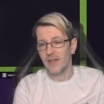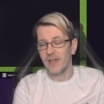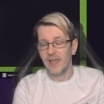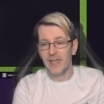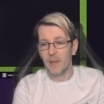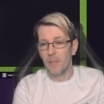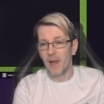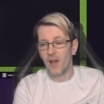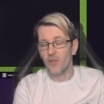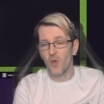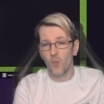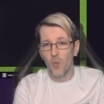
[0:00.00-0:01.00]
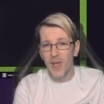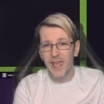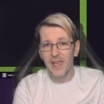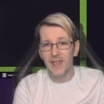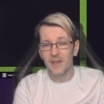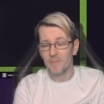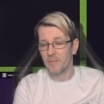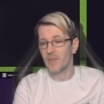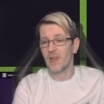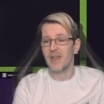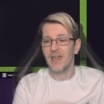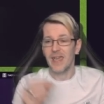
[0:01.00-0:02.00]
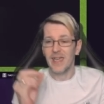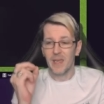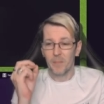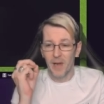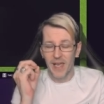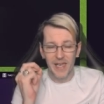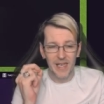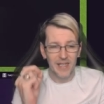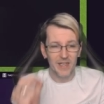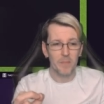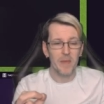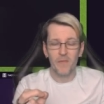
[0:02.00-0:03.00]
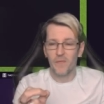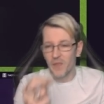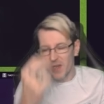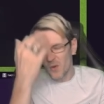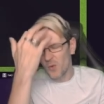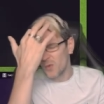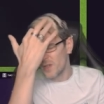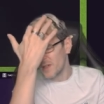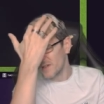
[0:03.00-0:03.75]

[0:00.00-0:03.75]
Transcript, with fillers: He can play on the wing, he can play in the midfield,